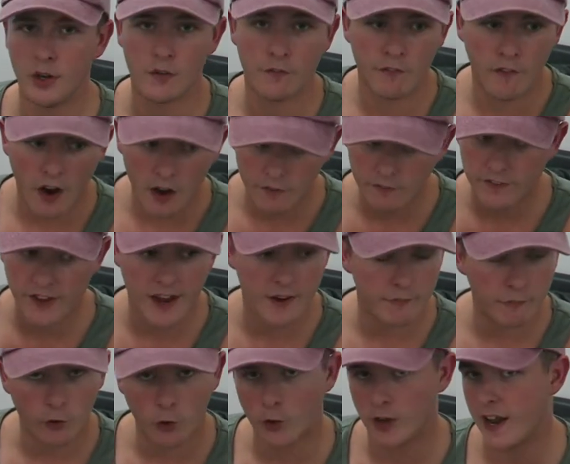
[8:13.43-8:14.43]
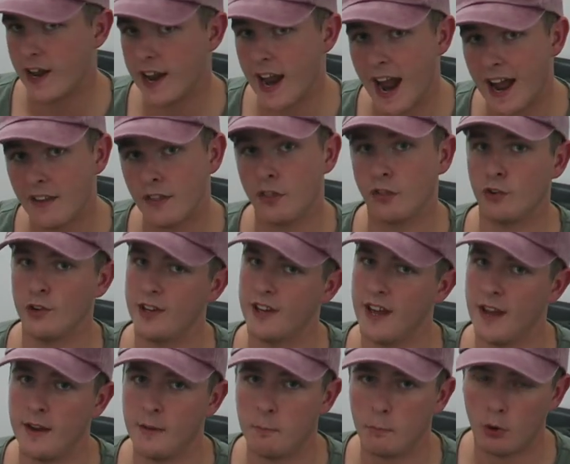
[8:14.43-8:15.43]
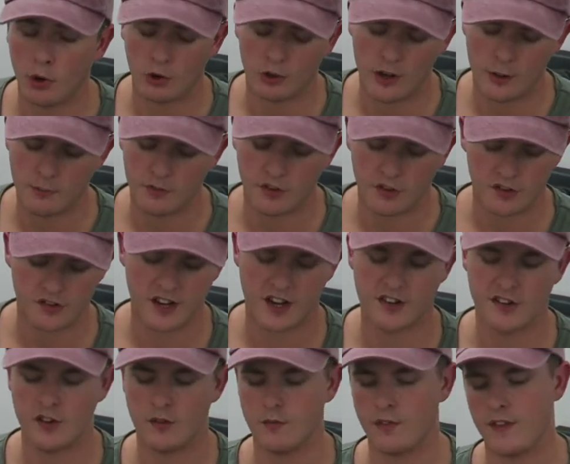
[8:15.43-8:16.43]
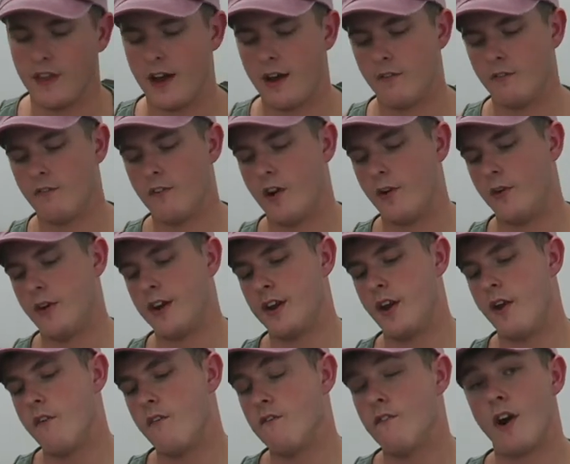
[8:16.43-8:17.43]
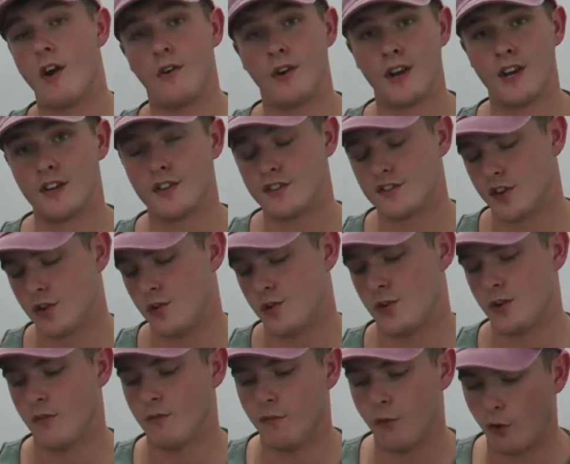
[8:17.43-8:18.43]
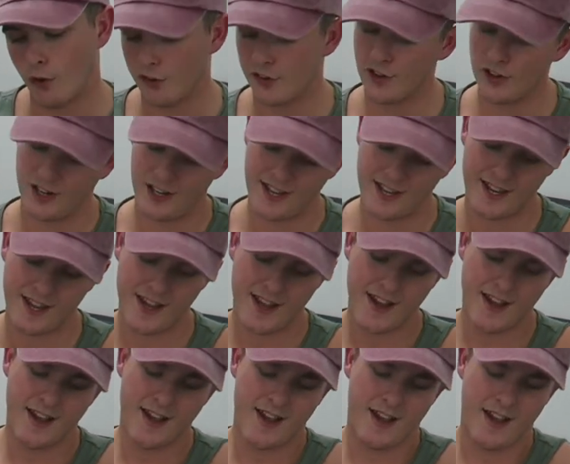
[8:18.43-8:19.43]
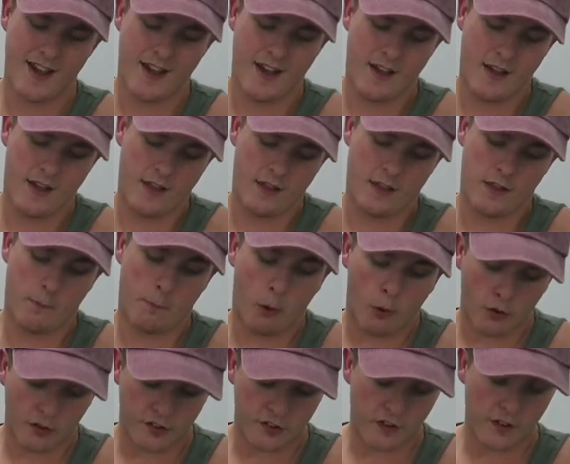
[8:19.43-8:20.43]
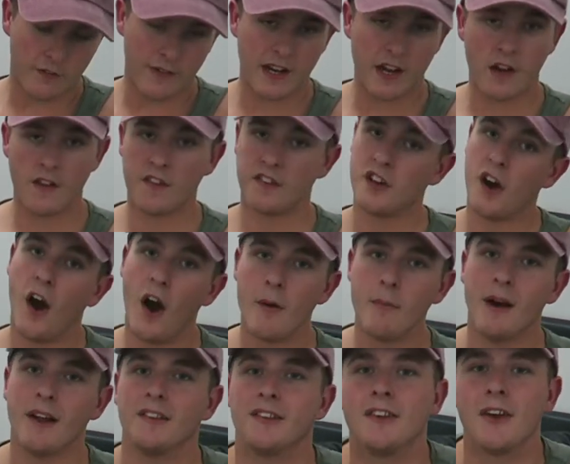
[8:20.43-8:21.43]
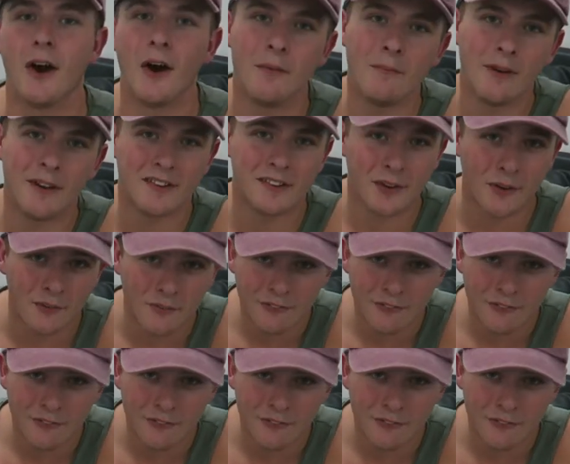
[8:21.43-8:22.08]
be doing 5 day, 4 day and 3 day programs. So stay tuned for that very, very soon. Unfortunately, the portion of the video, the time has come to